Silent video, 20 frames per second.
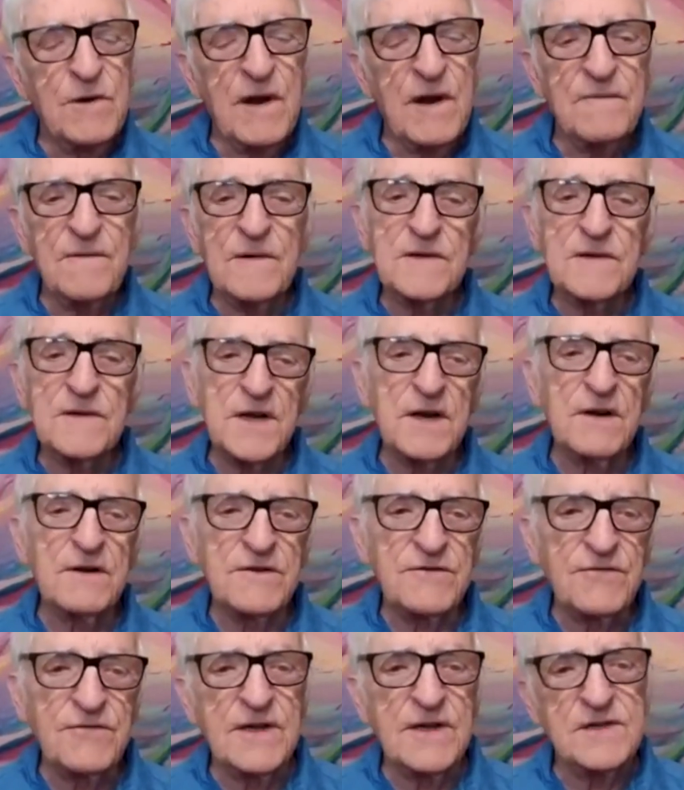When I first
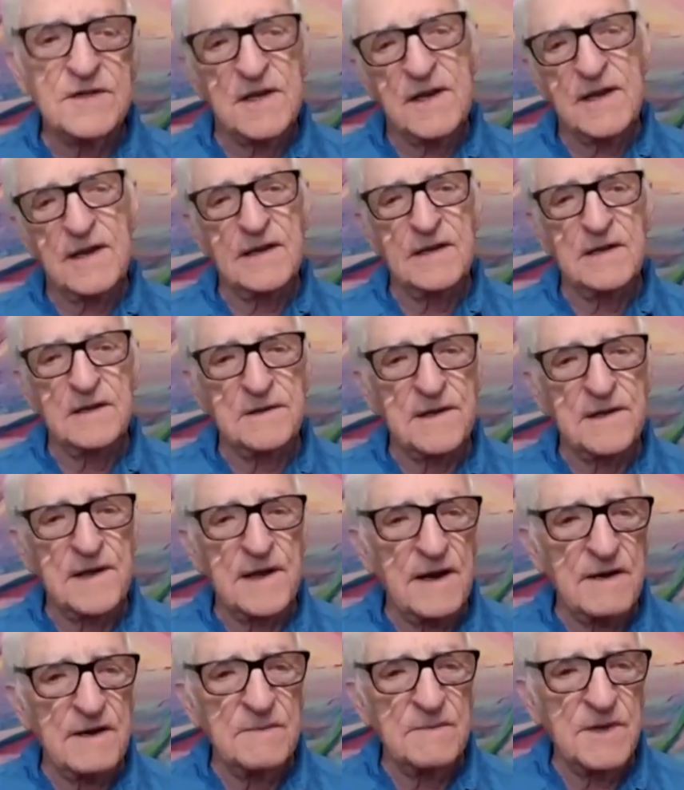started transcending
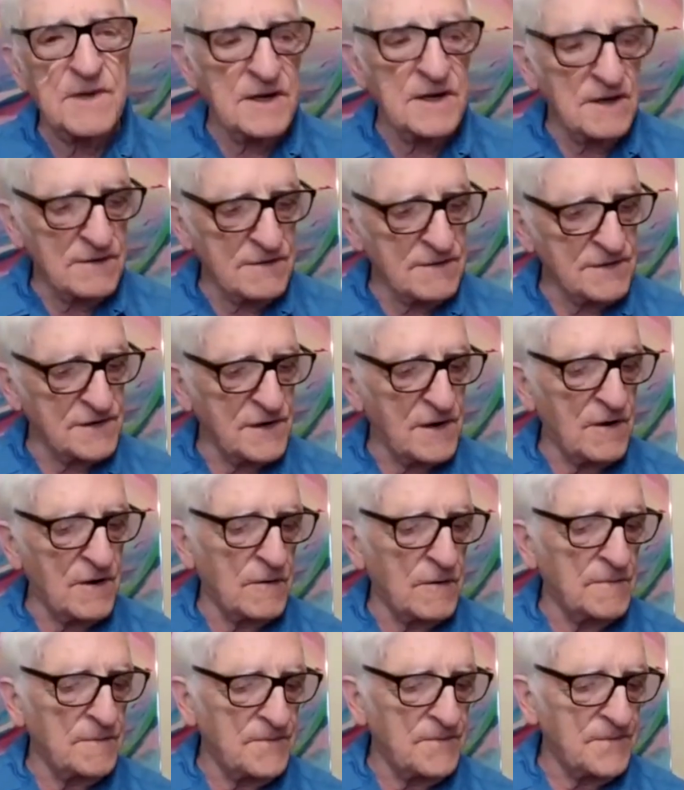Hildegard many years
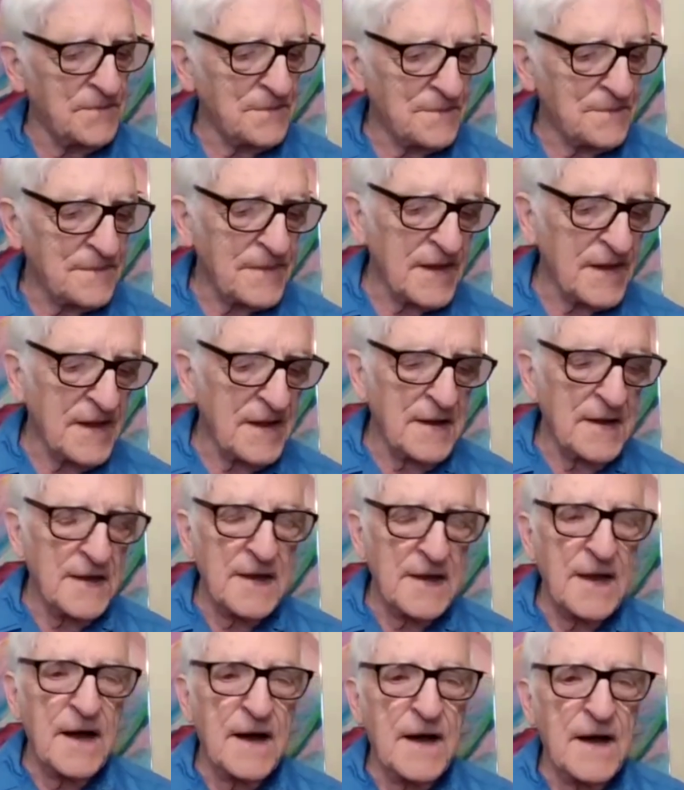ago,
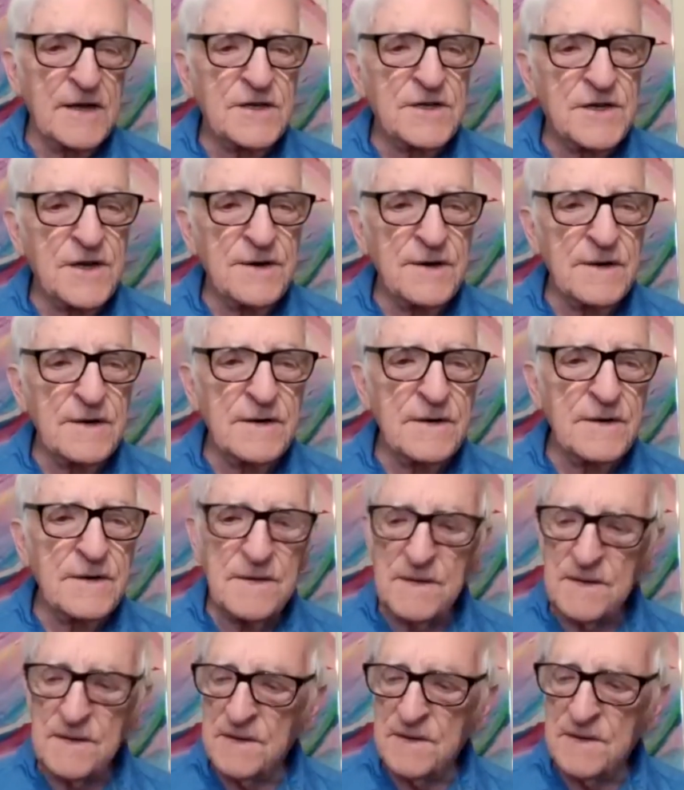I
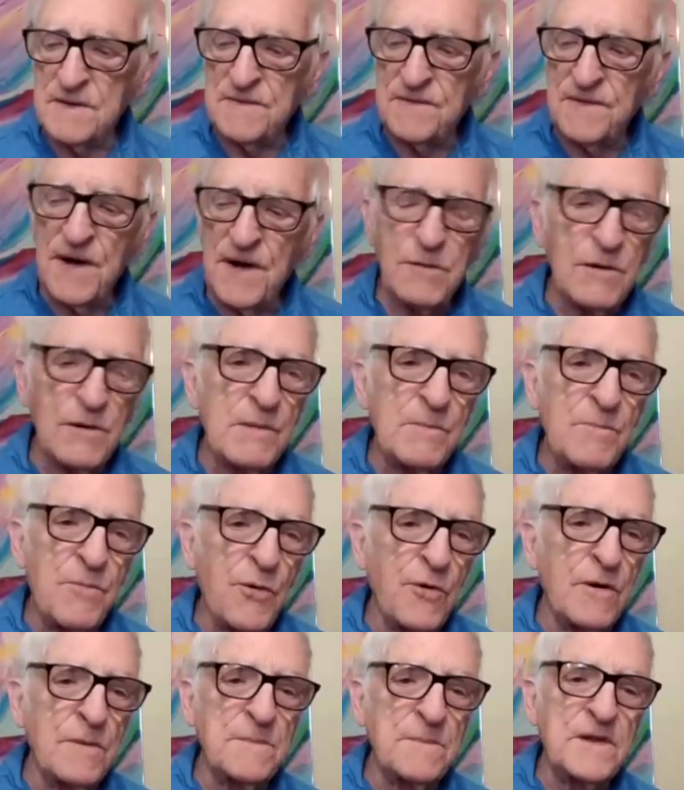shared the
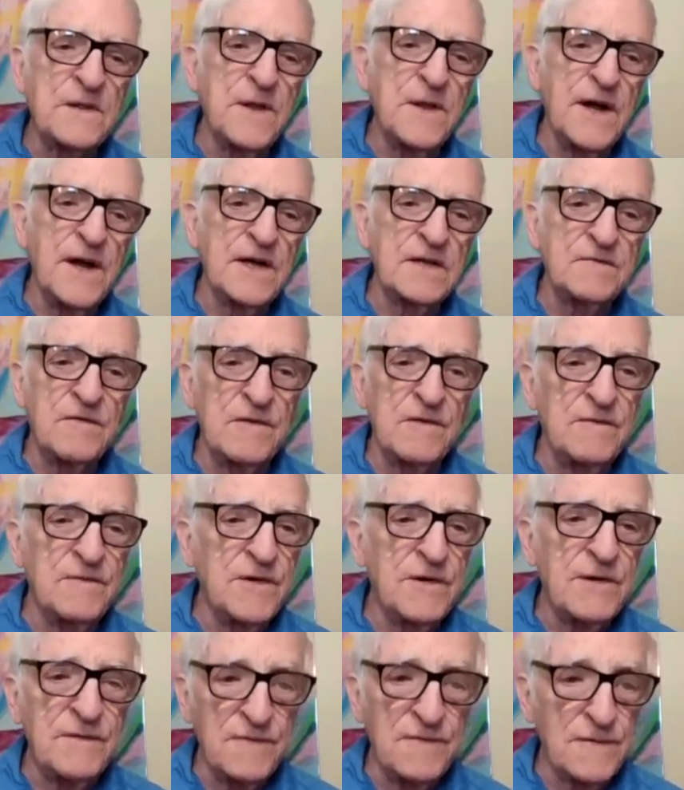following poem in class for
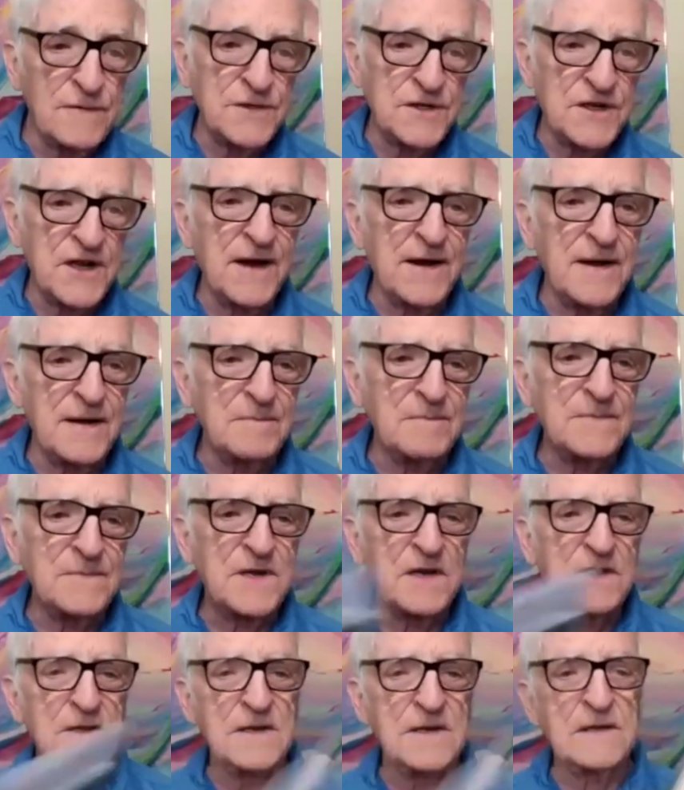the very first time,
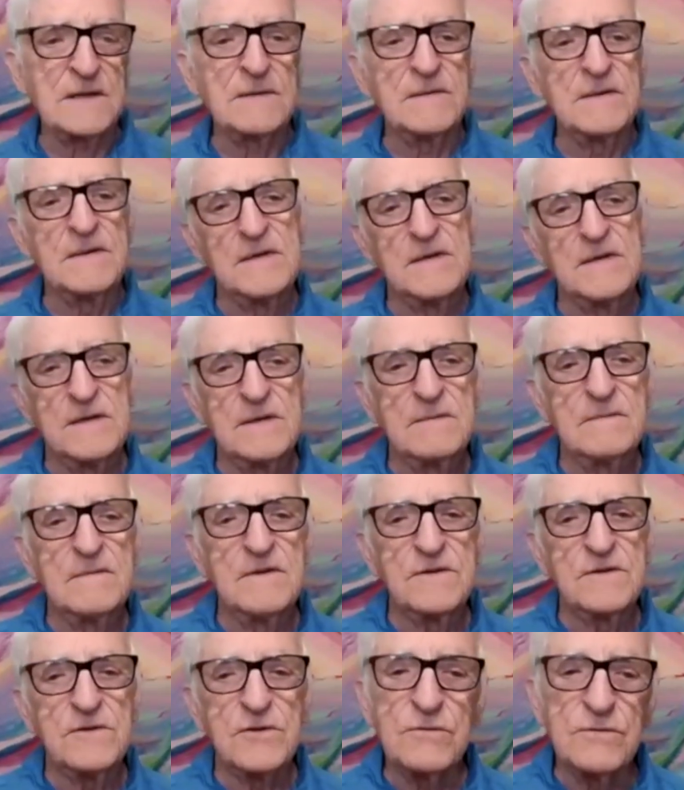telling
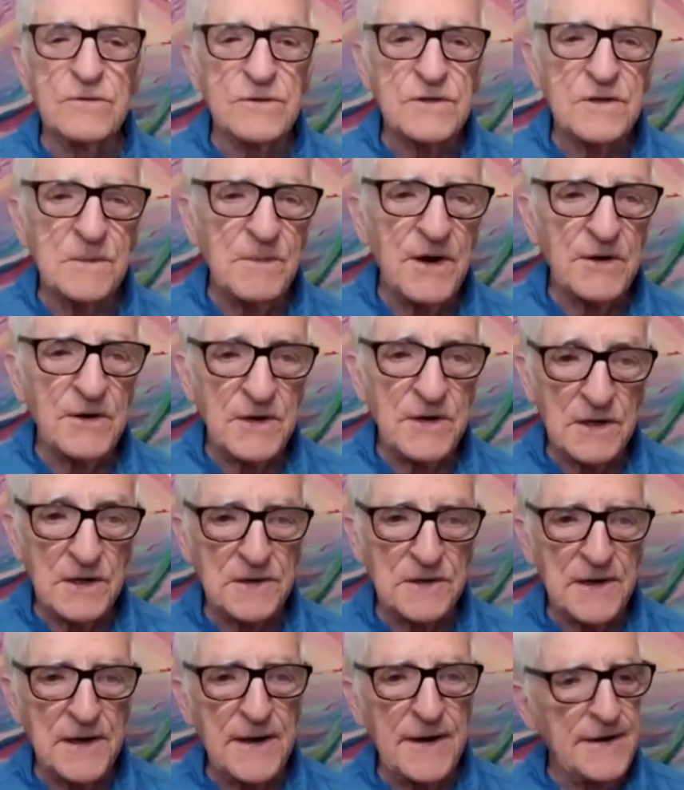students about
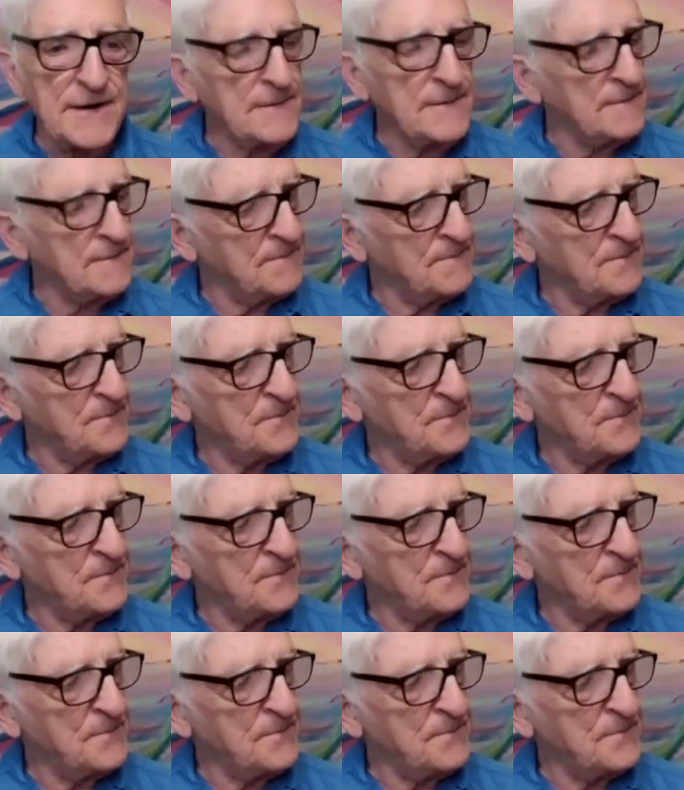Hildegard.